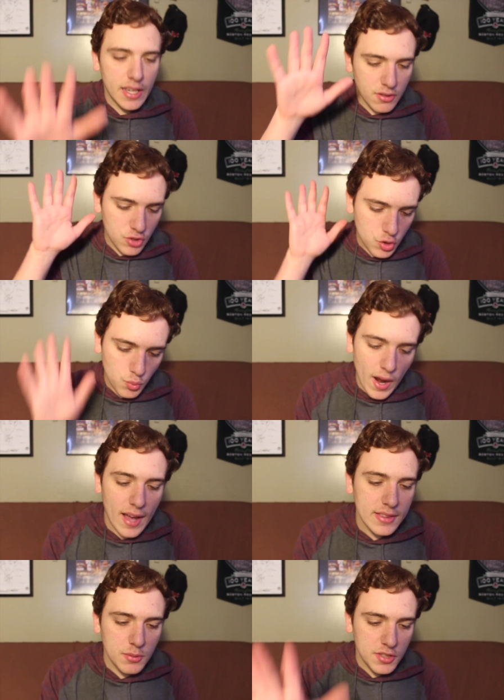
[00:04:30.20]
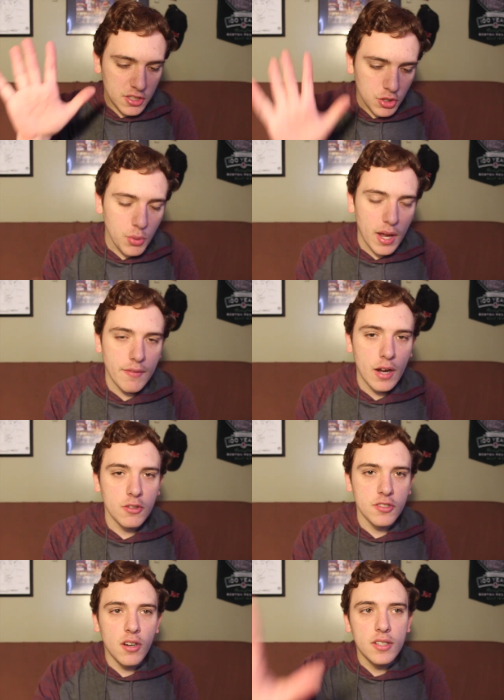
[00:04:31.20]
It dragged. It was like two and a half
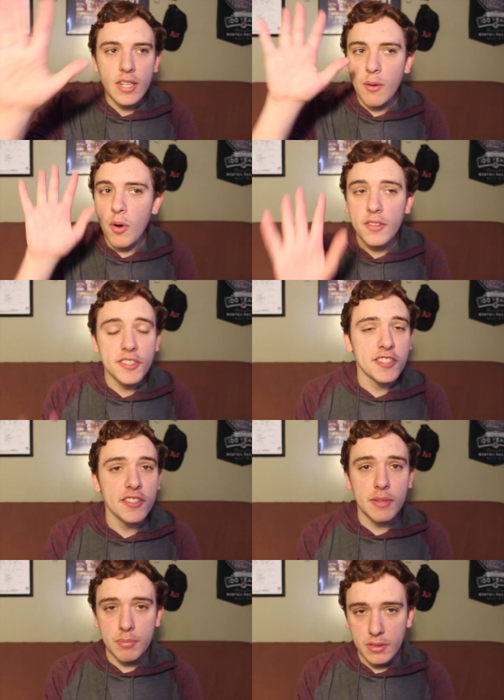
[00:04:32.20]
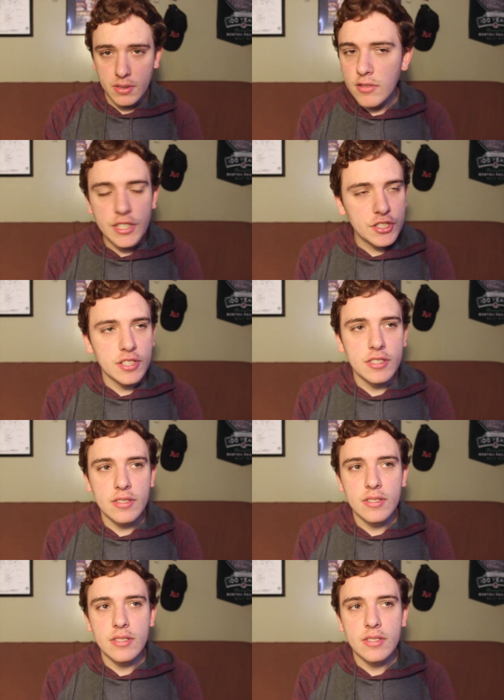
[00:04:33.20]
hours long, and I wanted to sleep. Allegiant,